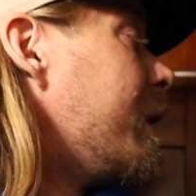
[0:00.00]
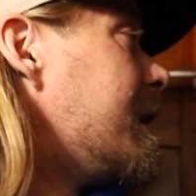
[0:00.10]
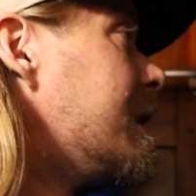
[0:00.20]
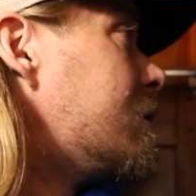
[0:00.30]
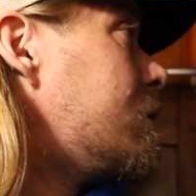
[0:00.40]
we
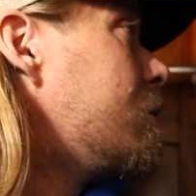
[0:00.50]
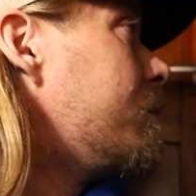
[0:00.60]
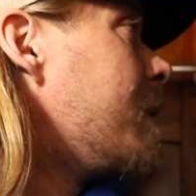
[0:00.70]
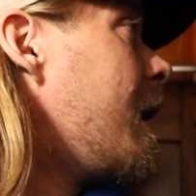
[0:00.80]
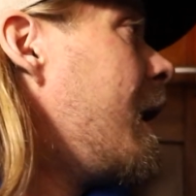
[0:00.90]
need to
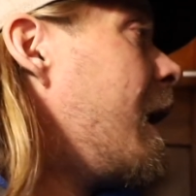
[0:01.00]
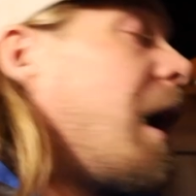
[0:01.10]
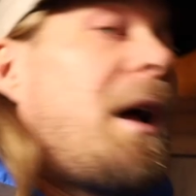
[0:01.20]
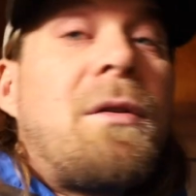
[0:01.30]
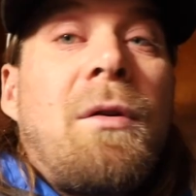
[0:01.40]
do,
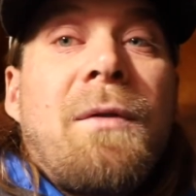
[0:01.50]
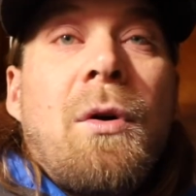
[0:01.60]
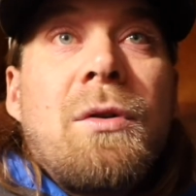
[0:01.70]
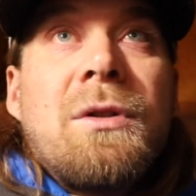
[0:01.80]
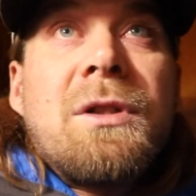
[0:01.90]
and of
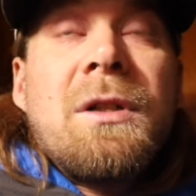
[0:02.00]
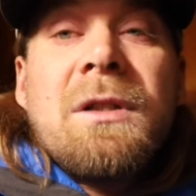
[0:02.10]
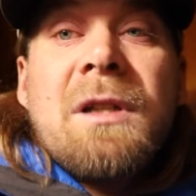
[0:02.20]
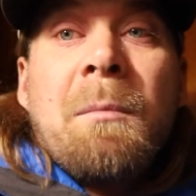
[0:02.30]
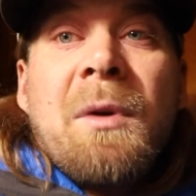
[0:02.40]
course
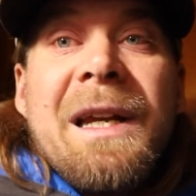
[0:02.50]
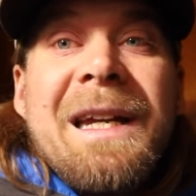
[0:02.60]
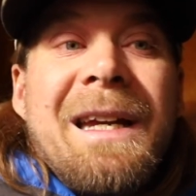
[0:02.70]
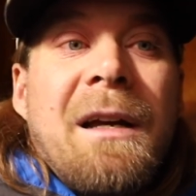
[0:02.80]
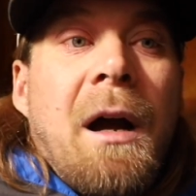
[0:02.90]
some
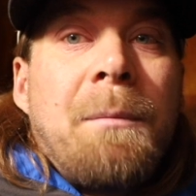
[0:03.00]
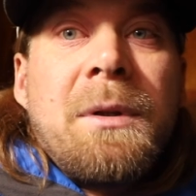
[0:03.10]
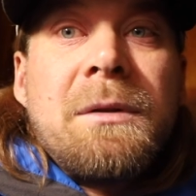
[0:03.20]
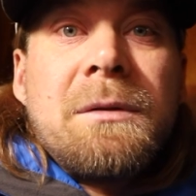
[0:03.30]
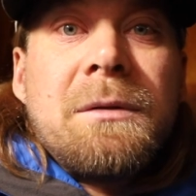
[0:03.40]
cleaning
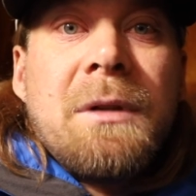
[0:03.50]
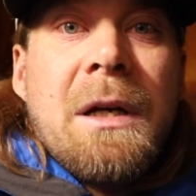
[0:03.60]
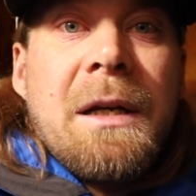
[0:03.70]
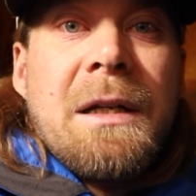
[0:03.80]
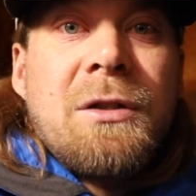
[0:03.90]
up
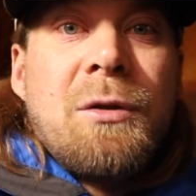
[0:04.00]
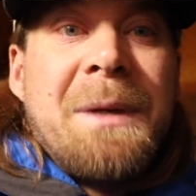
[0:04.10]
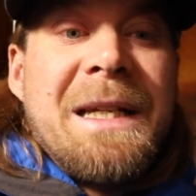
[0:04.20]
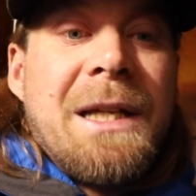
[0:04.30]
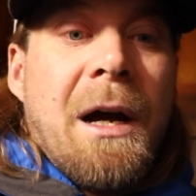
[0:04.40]
needs to
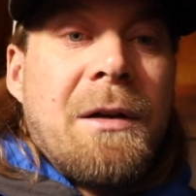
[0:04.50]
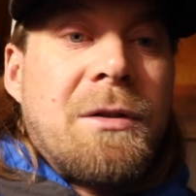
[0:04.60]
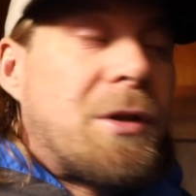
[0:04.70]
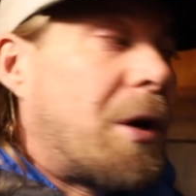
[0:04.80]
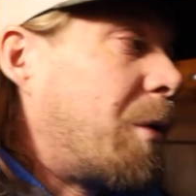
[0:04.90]
be
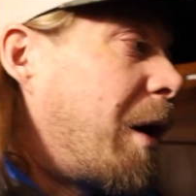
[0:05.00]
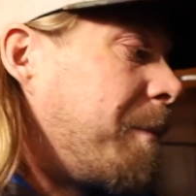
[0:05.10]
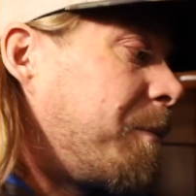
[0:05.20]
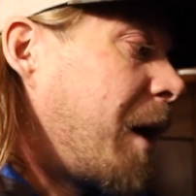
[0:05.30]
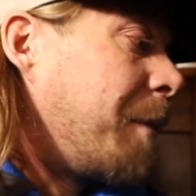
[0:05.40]
done. So
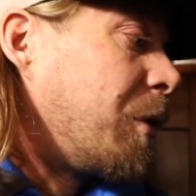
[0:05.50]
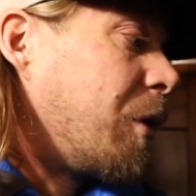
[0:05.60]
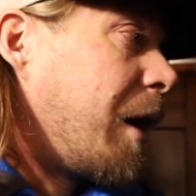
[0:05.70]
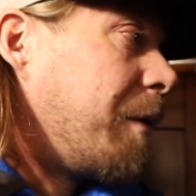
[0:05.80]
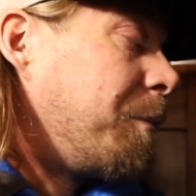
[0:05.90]
I'm
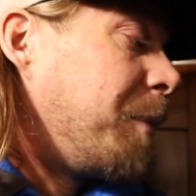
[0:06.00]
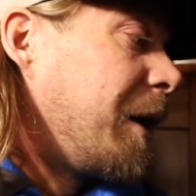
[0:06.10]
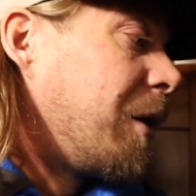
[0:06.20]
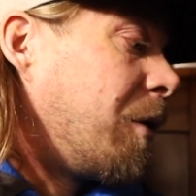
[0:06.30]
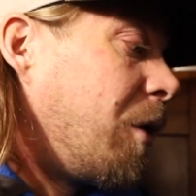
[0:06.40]
gonna
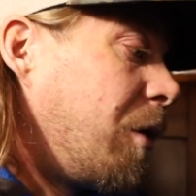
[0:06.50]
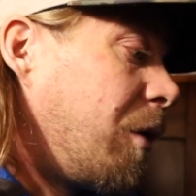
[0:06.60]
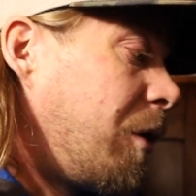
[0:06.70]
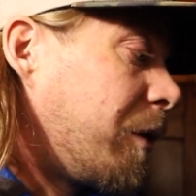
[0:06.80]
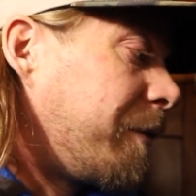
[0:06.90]
pick
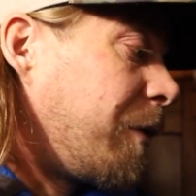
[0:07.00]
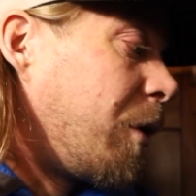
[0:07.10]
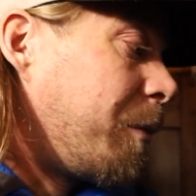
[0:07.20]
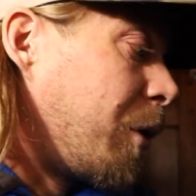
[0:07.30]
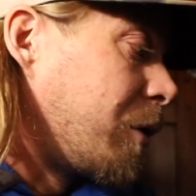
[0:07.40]
all the
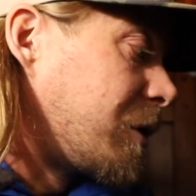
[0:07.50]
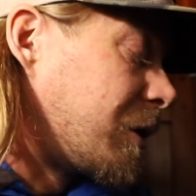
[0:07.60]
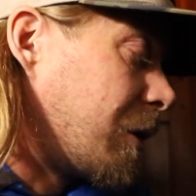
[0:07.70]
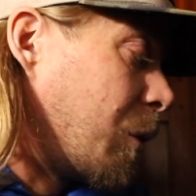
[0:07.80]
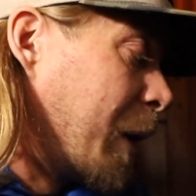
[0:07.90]

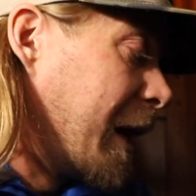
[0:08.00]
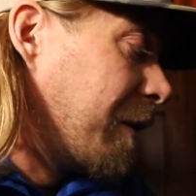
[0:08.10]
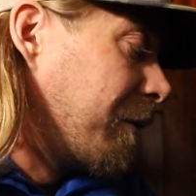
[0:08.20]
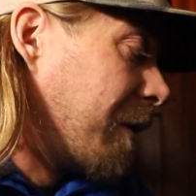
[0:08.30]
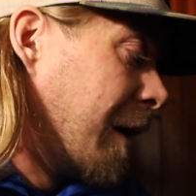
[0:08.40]
floorboards
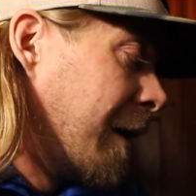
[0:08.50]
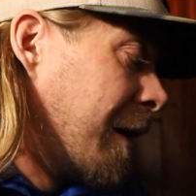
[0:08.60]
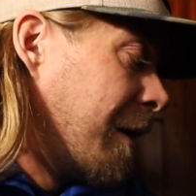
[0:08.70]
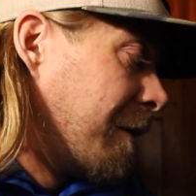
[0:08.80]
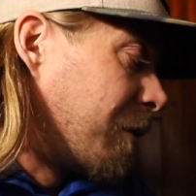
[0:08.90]
away
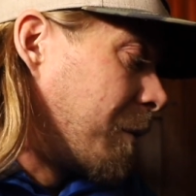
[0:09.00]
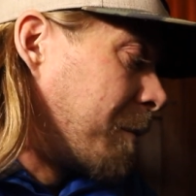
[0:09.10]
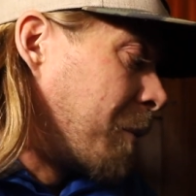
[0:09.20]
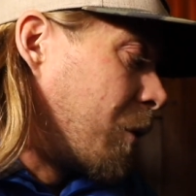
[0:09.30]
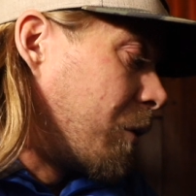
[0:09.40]
from
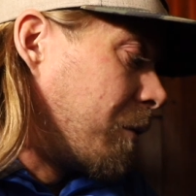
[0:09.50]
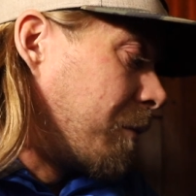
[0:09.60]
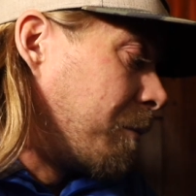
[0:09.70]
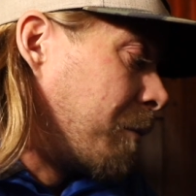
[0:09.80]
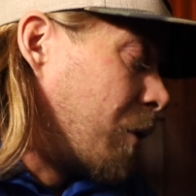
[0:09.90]
the
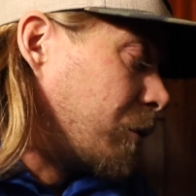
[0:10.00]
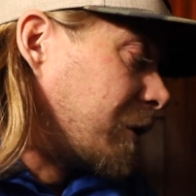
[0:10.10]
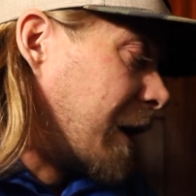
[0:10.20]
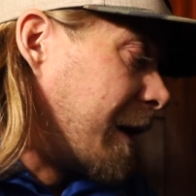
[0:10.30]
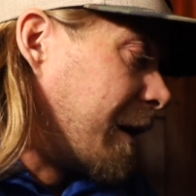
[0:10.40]

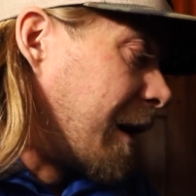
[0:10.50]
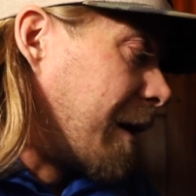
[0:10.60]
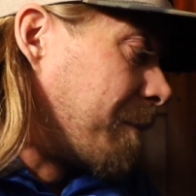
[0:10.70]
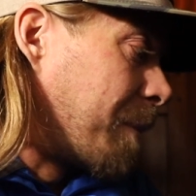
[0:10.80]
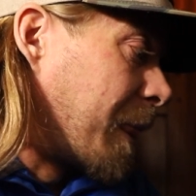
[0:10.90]
boat, and
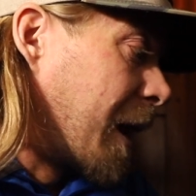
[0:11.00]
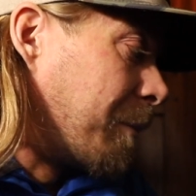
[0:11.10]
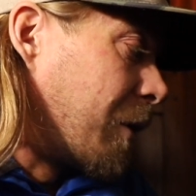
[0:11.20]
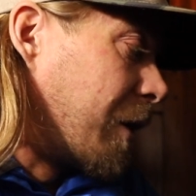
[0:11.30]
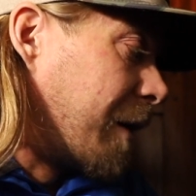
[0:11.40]

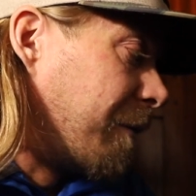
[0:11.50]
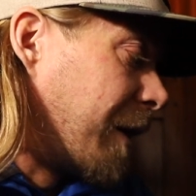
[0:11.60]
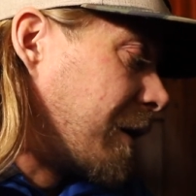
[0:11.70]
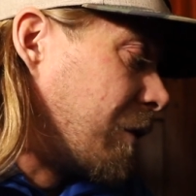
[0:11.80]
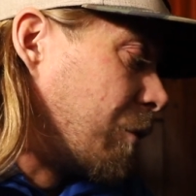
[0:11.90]
I'm gonna
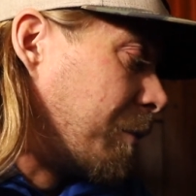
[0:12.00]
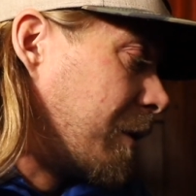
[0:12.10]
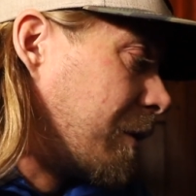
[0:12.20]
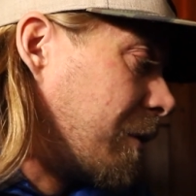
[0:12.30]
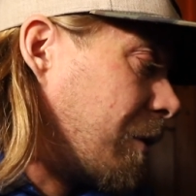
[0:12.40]
vacuum
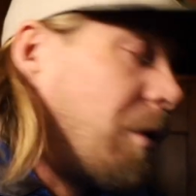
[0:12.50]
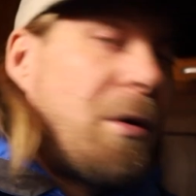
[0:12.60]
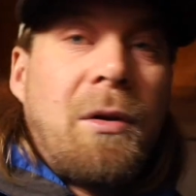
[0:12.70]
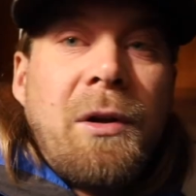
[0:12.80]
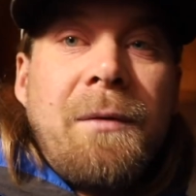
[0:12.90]

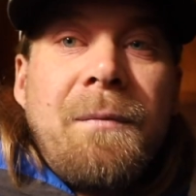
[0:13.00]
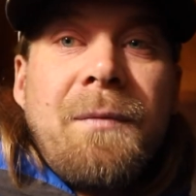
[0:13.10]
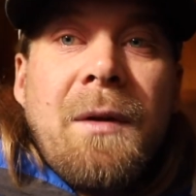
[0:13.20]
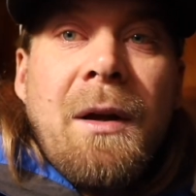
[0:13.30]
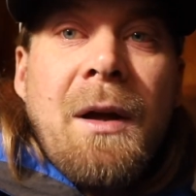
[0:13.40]
all the
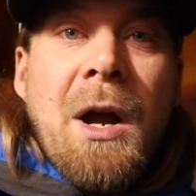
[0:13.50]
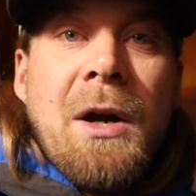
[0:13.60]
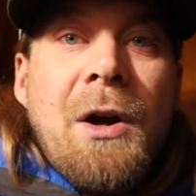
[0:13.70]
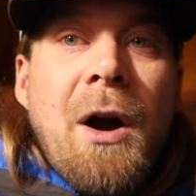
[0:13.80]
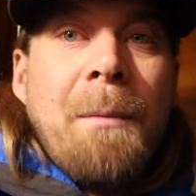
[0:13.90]

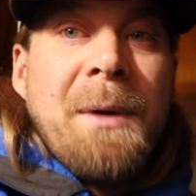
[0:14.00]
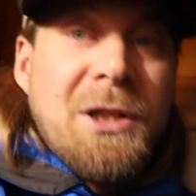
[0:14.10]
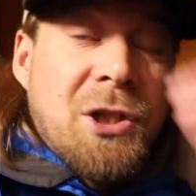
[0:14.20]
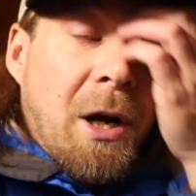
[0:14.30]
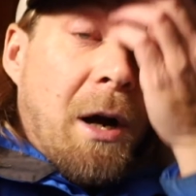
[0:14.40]

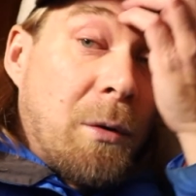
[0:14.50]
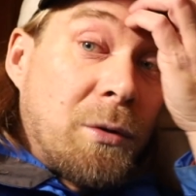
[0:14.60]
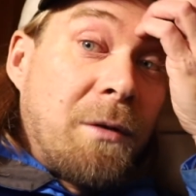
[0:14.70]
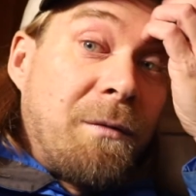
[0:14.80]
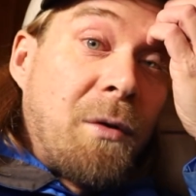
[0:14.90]
garbage
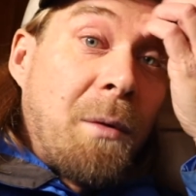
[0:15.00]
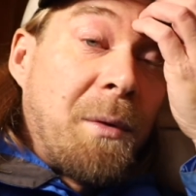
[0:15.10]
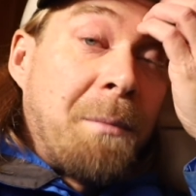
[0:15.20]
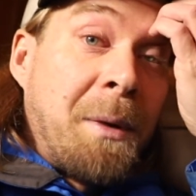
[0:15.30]
out from the